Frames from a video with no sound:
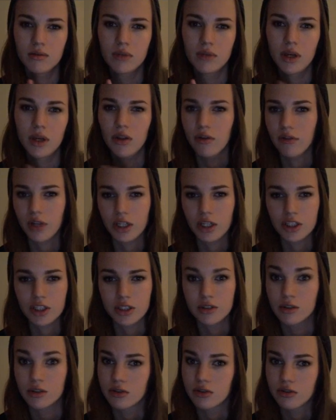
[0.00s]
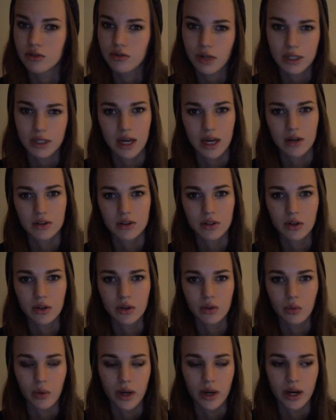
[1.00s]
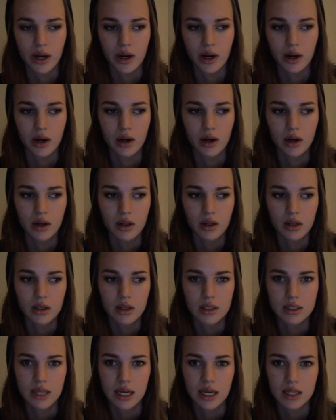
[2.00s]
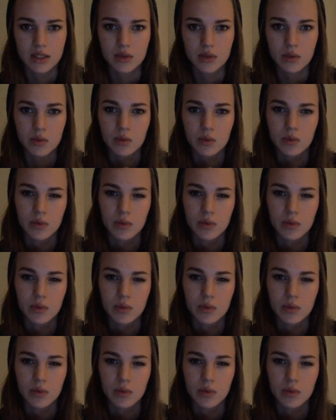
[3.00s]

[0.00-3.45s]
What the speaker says: either religious or strict household where sex